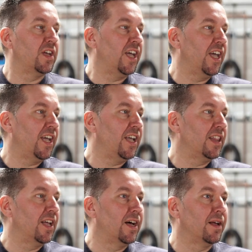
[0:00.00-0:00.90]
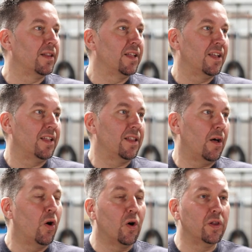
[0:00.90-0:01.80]
And
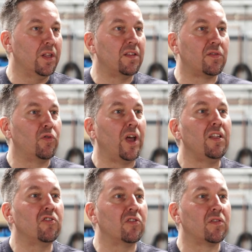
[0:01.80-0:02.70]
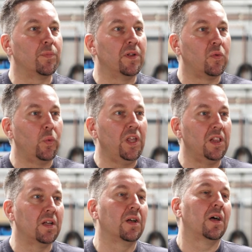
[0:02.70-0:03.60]
all these ranges
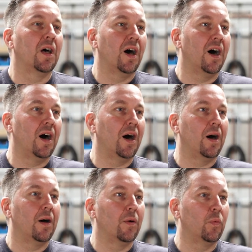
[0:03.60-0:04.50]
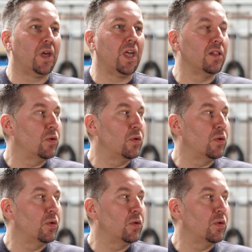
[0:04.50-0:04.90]
between we can